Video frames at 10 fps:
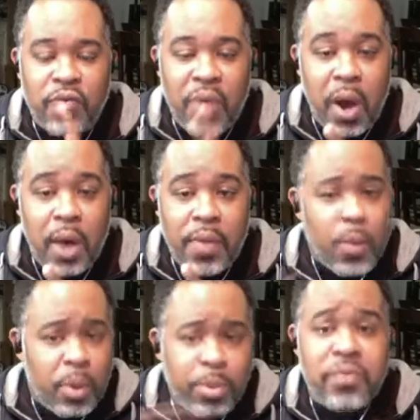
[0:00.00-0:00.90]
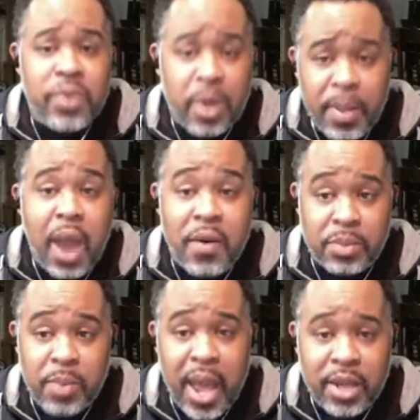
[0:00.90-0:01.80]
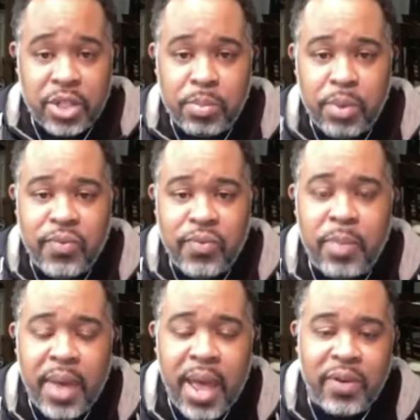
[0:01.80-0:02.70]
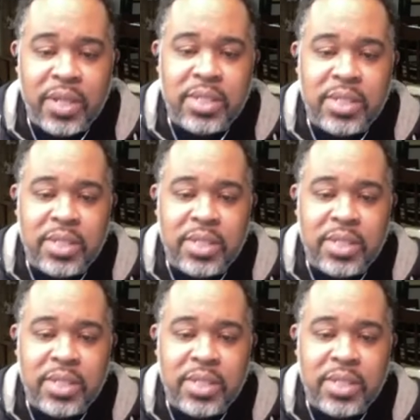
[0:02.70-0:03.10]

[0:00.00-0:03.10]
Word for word: father. I want to pray for her parents. Actually, pray for her parents.